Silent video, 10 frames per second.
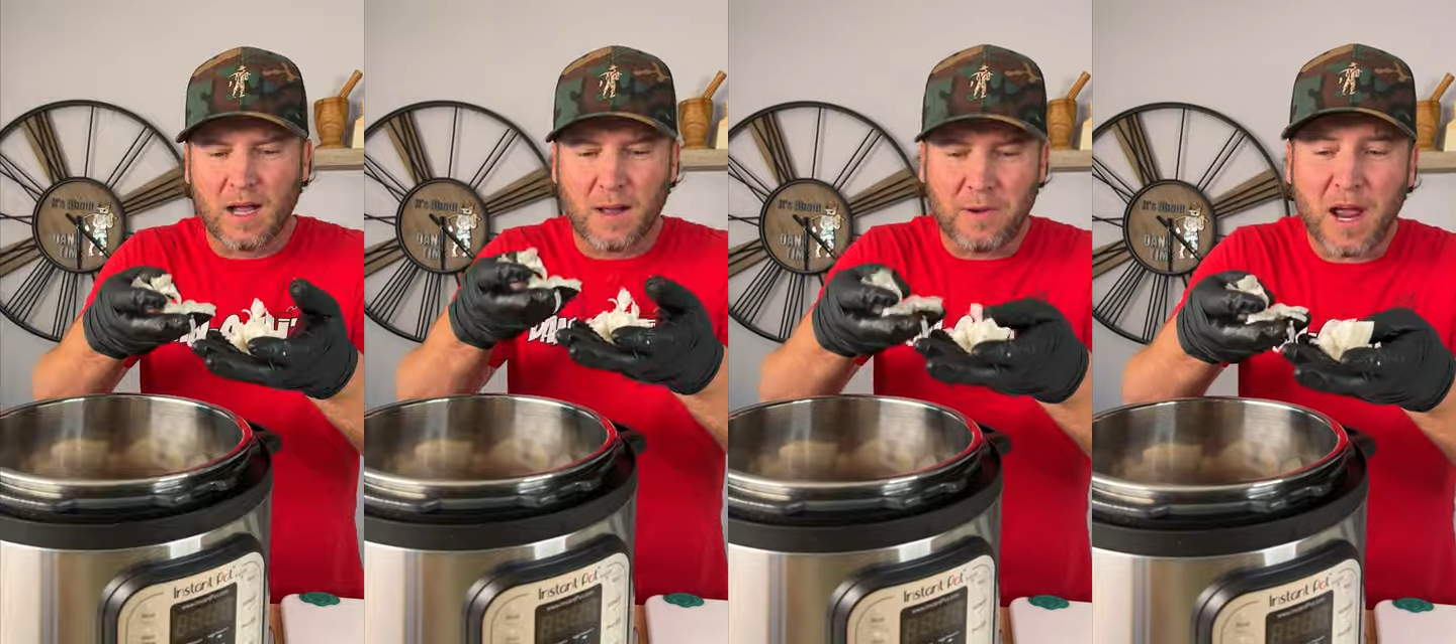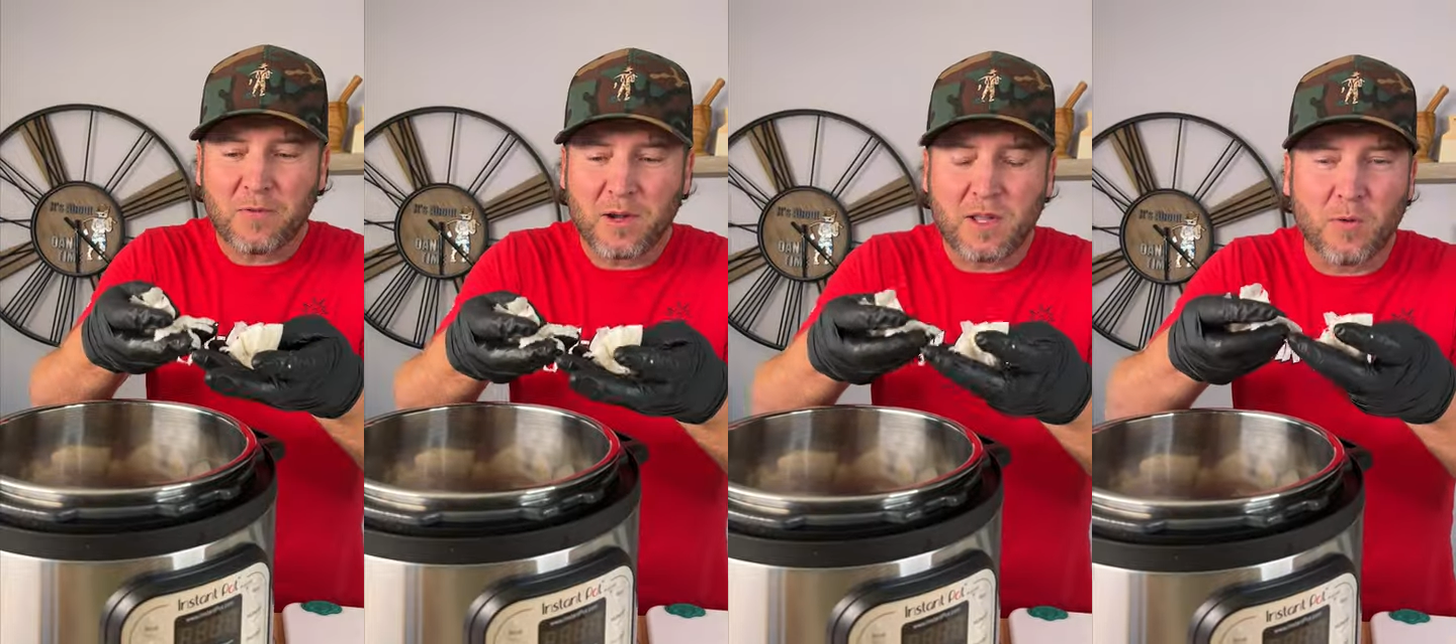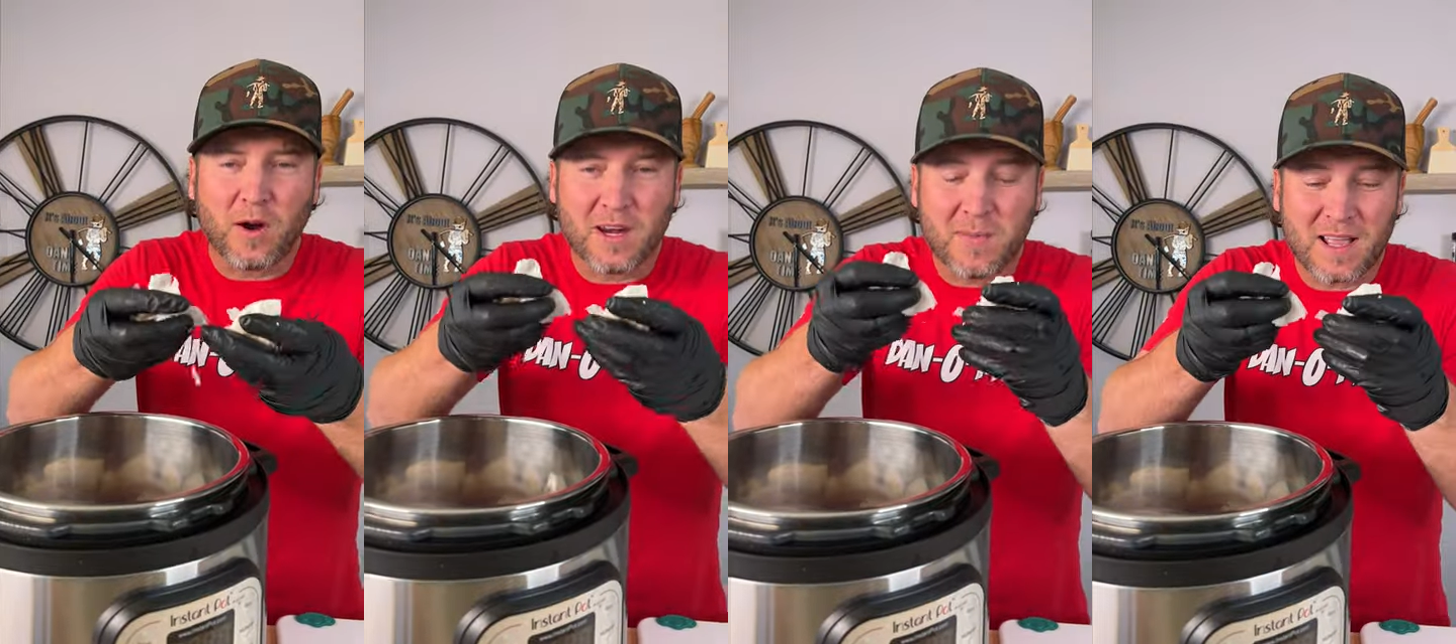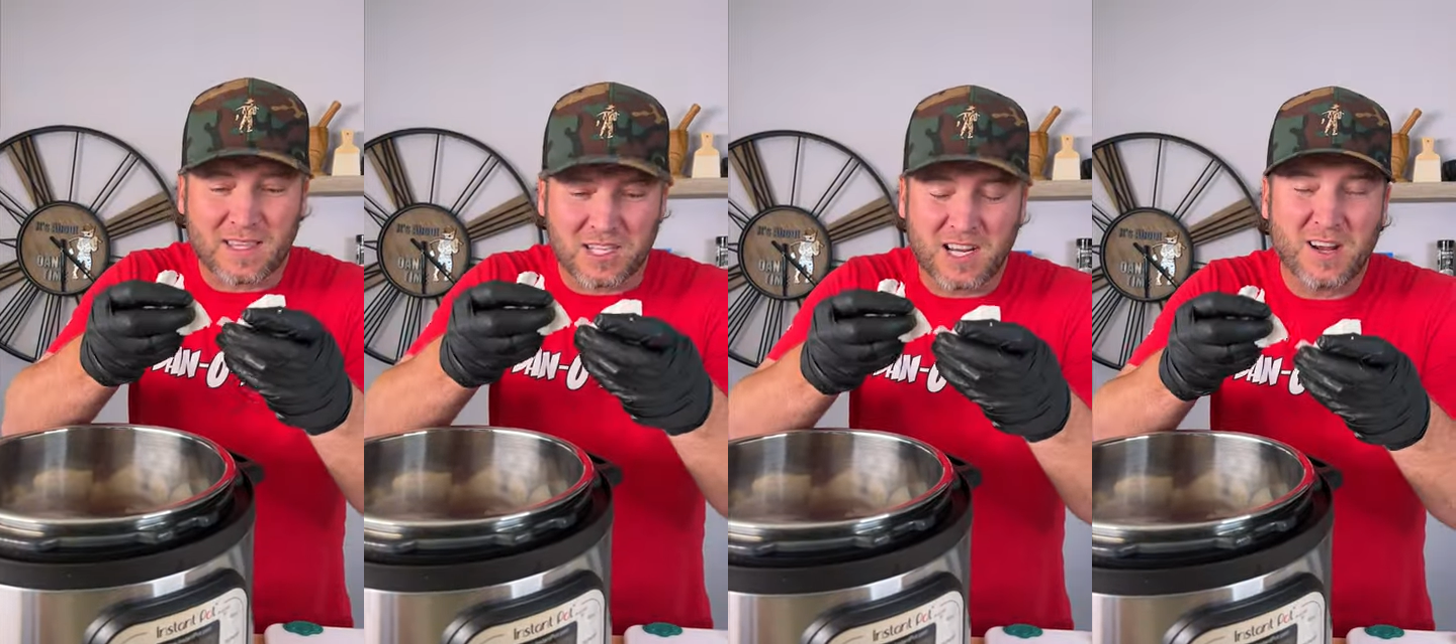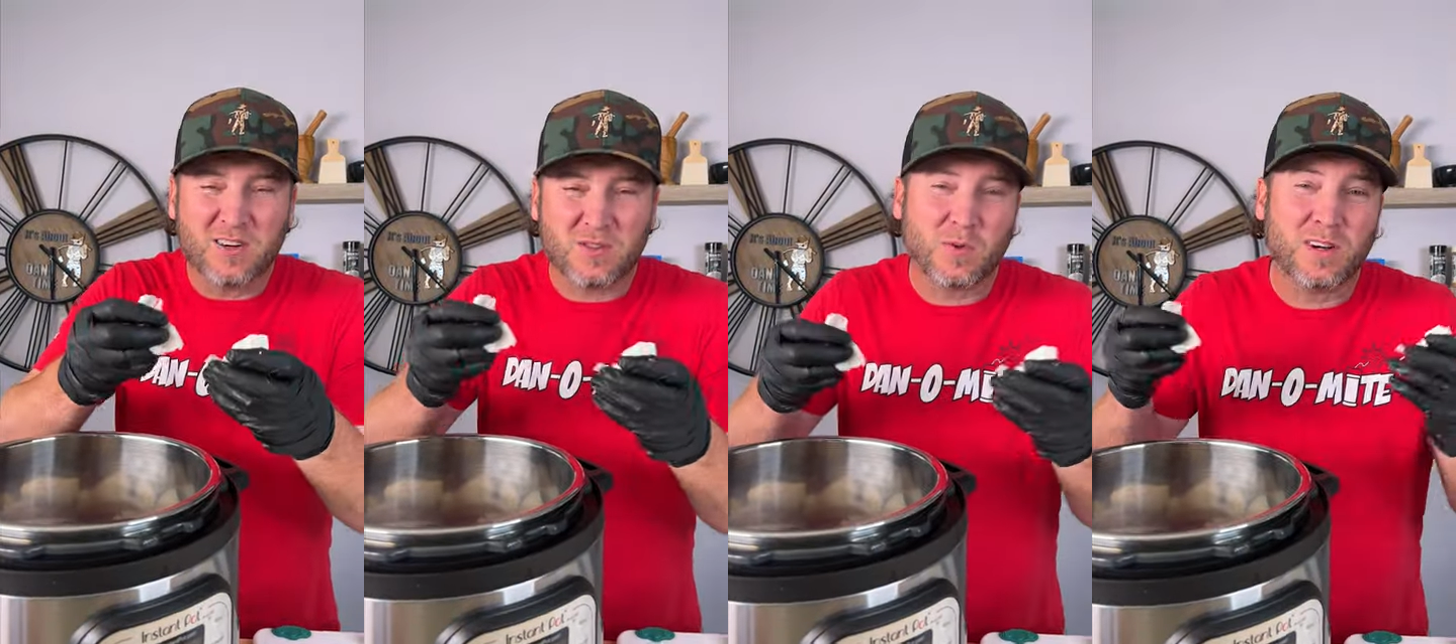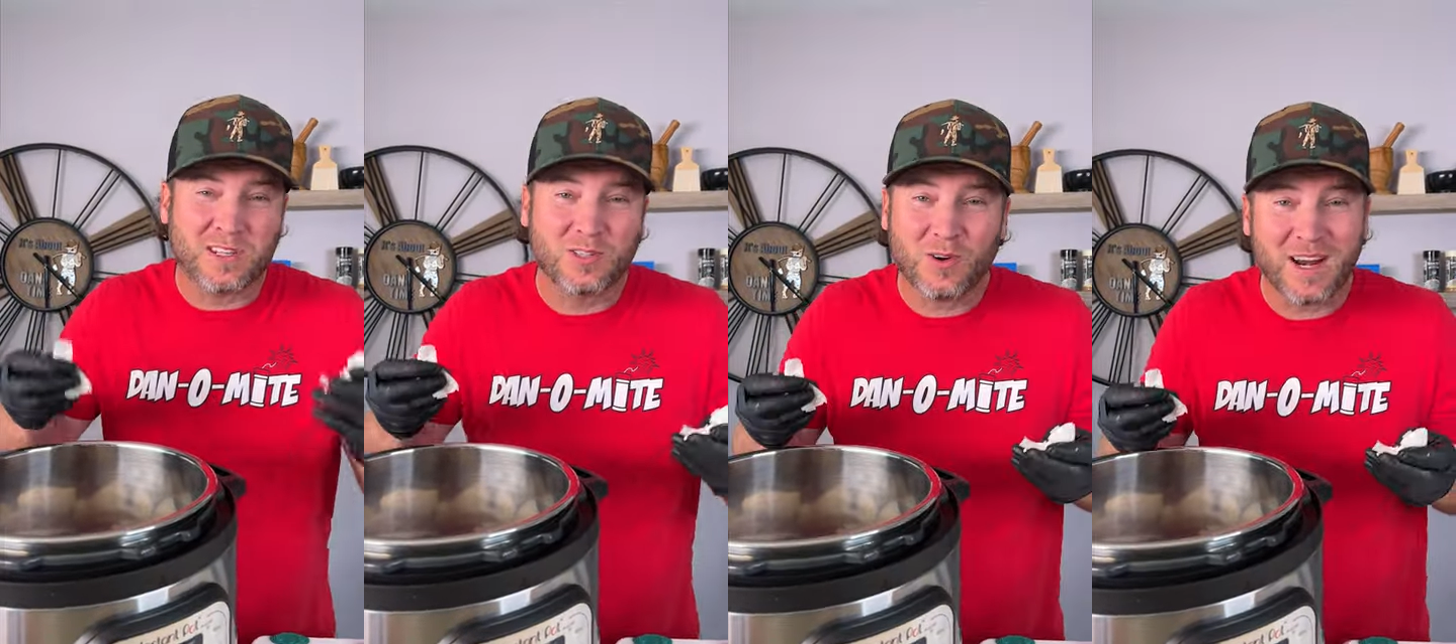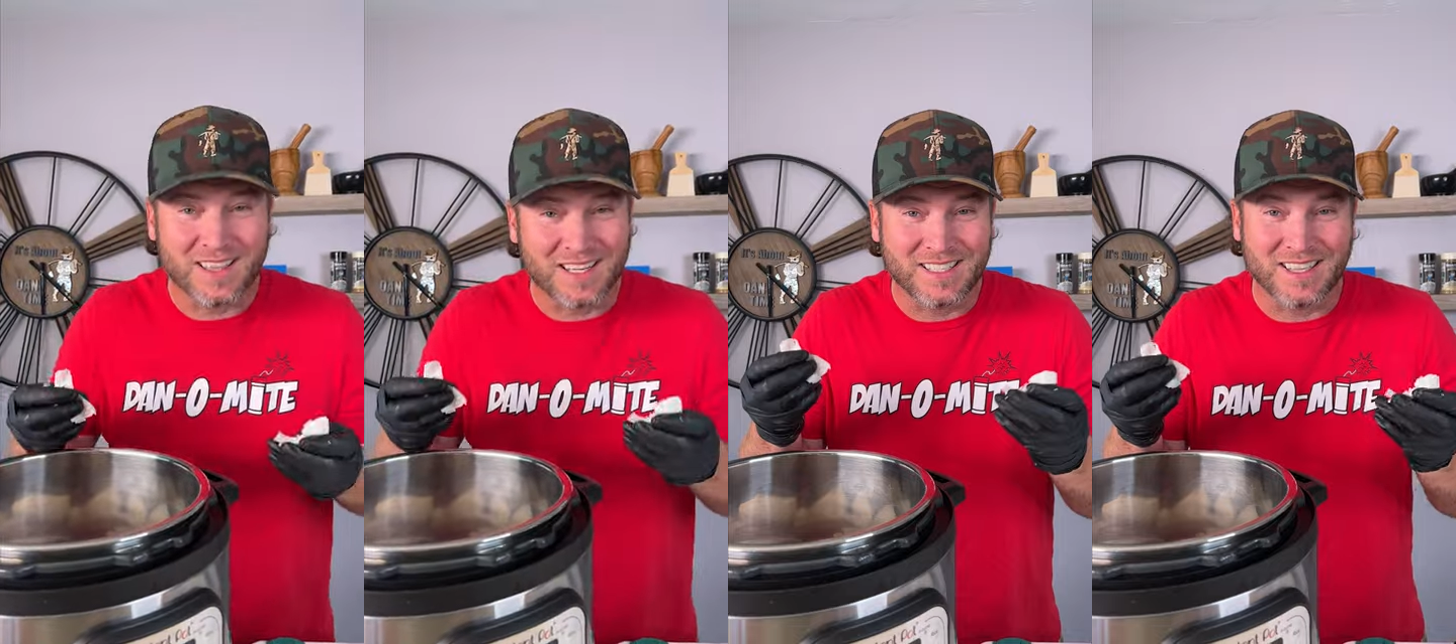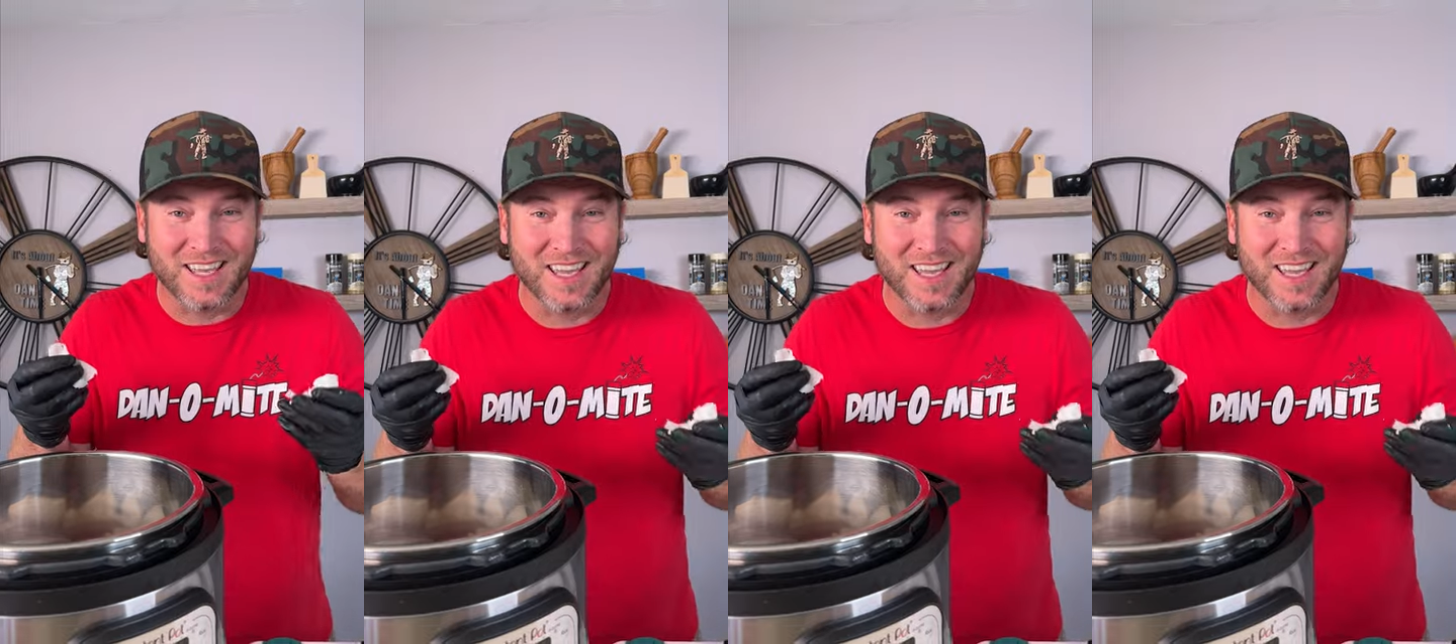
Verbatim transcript: I'm not really worried about the shell because we're gonna strain this in the